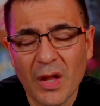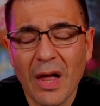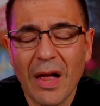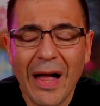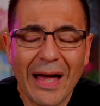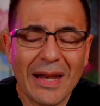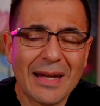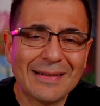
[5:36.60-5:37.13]

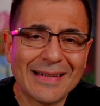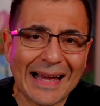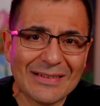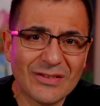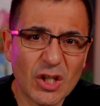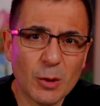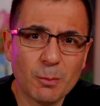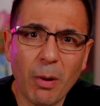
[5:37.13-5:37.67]
And it does
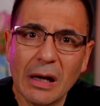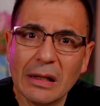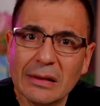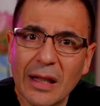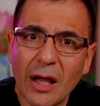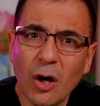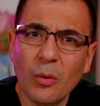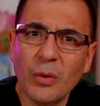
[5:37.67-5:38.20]
this by
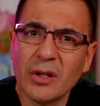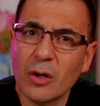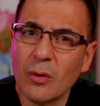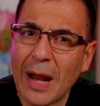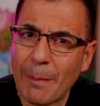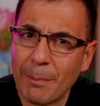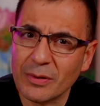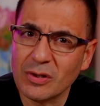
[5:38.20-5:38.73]
lowering your
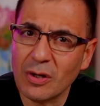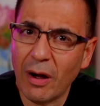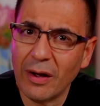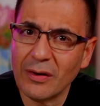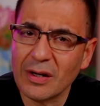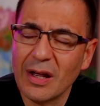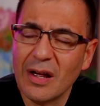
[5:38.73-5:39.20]
appetite.